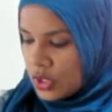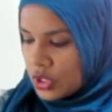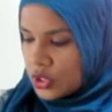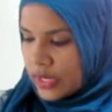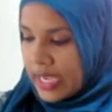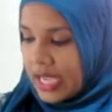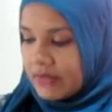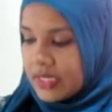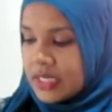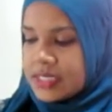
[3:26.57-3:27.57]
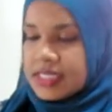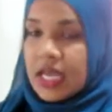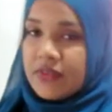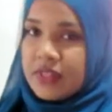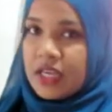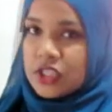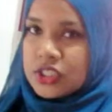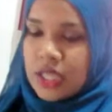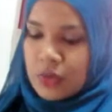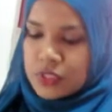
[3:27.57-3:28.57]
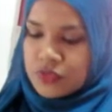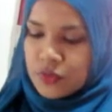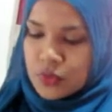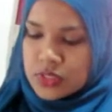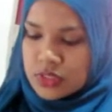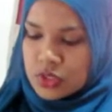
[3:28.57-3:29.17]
So I have the cassava actually that was frozen,